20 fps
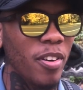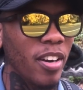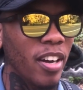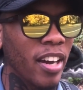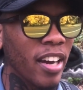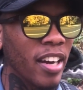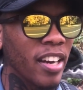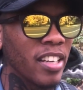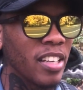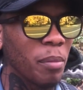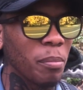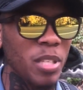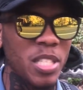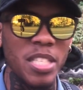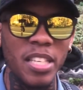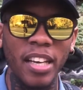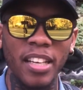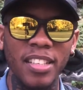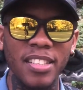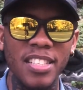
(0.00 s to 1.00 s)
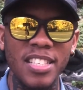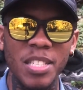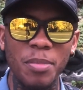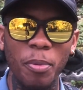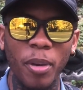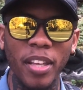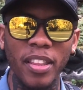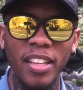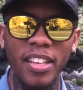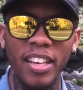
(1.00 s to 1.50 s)
and I'm excited to
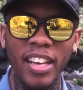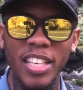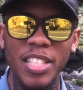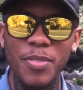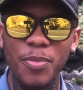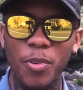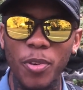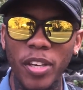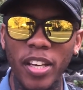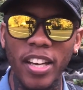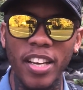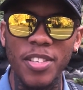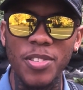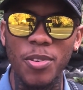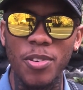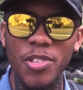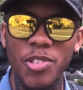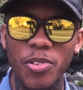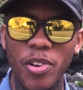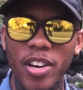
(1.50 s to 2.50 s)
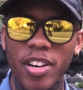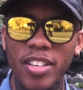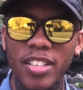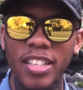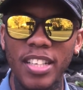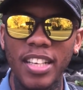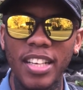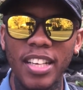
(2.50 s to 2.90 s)
spend the next 4 days on trail.